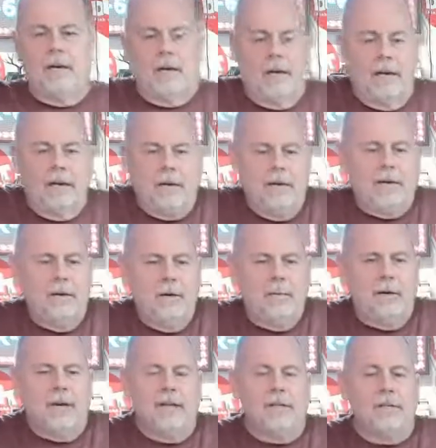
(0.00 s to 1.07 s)

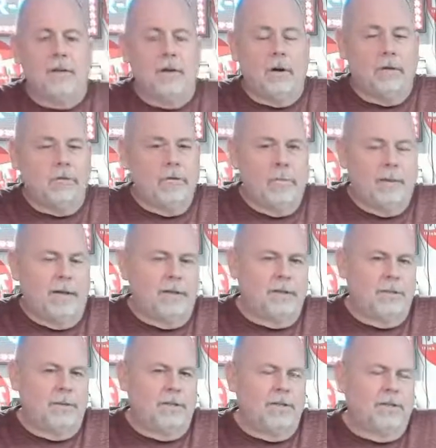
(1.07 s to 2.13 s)
Anycubic has their Ultra
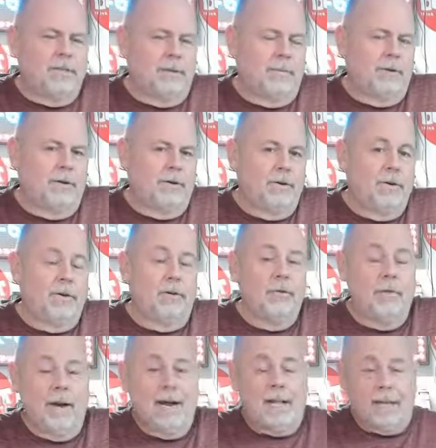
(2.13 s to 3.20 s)
Base, which is similar to the
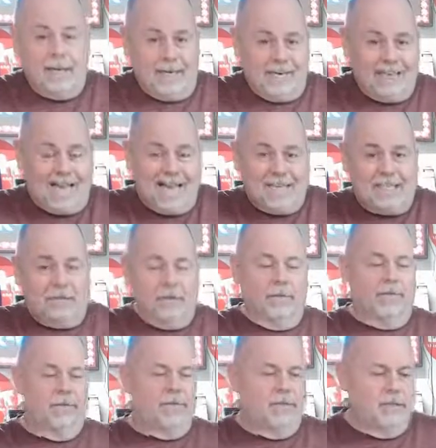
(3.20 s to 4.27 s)
Creality glass
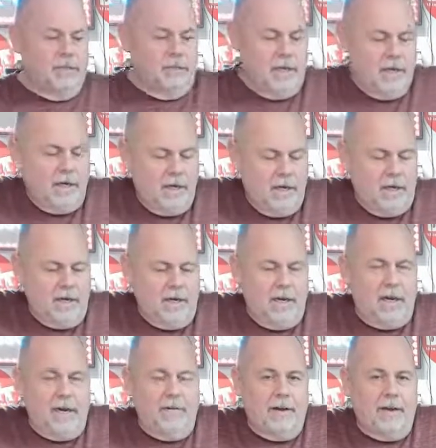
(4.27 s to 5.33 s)
surfaces.
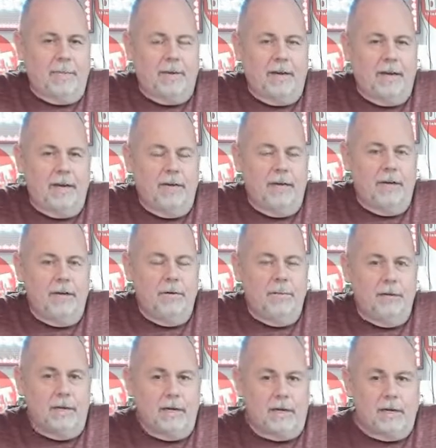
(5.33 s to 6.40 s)
And I've had my Anycubic